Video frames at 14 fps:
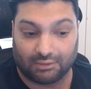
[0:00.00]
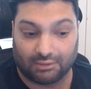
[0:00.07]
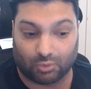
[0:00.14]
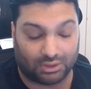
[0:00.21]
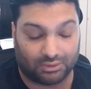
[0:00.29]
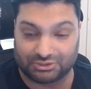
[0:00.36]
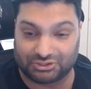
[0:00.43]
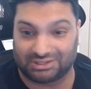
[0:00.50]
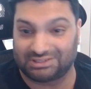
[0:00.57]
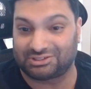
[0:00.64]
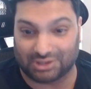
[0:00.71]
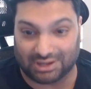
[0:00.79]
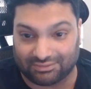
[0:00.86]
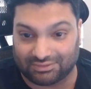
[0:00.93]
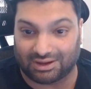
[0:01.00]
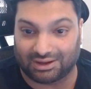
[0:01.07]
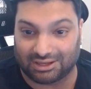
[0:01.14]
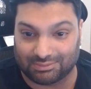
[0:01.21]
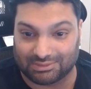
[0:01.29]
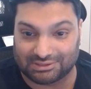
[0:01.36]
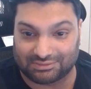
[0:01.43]
we don't just draft
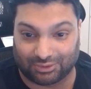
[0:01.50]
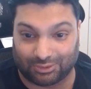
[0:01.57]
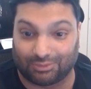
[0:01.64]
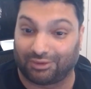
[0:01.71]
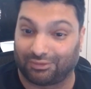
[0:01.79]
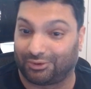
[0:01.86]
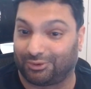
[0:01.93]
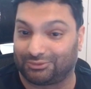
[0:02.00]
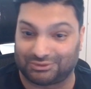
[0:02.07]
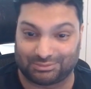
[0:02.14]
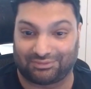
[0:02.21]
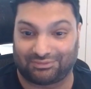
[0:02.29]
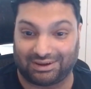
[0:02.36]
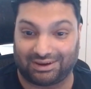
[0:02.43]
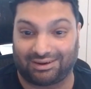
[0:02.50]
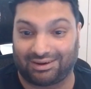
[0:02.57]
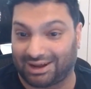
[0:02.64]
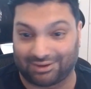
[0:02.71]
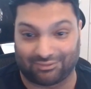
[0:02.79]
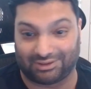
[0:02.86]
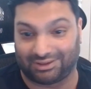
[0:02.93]
documents for you, although to be
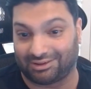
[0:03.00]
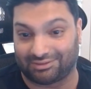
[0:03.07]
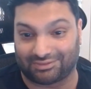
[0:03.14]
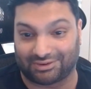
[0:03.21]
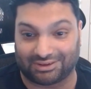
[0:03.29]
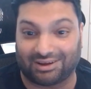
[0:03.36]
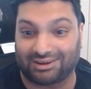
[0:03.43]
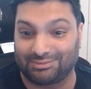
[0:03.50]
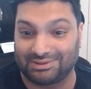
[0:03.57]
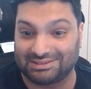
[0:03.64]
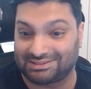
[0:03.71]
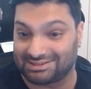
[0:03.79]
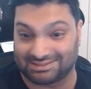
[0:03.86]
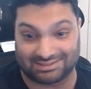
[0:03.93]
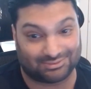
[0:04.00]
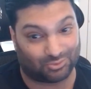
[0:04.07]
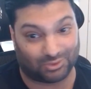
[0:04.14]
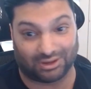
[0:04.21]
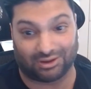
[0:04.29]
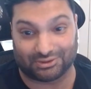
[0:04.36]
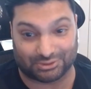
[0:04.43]
fair, I really love our documents because
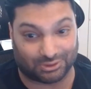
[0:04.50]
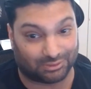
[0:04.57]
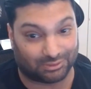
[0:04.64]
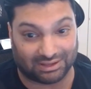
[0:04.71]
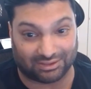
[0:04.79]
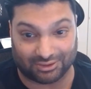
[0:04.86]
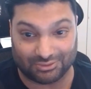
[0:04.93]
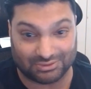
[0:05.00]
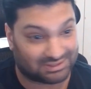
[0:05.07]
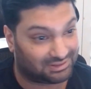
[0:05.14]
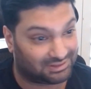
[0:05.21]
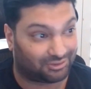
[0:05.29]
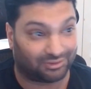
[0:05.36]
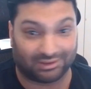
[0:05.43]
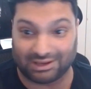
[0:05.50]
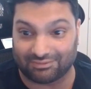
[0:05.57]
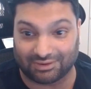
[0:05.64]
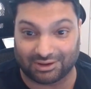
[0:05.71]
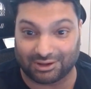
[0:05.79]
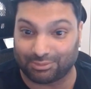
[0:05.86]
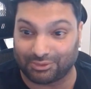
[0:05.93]
we also update those literally
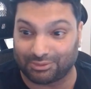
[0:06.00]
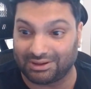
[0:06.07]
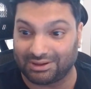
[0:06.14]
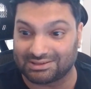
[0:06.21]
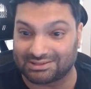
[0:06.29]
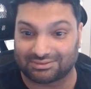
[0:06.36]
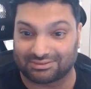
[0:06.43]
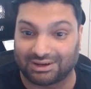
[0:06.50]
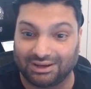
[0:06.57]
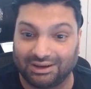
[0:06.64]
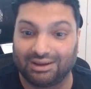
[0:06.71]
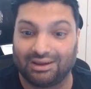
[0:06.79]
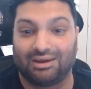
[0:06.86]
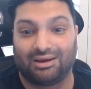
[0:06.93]
every couple of months, right?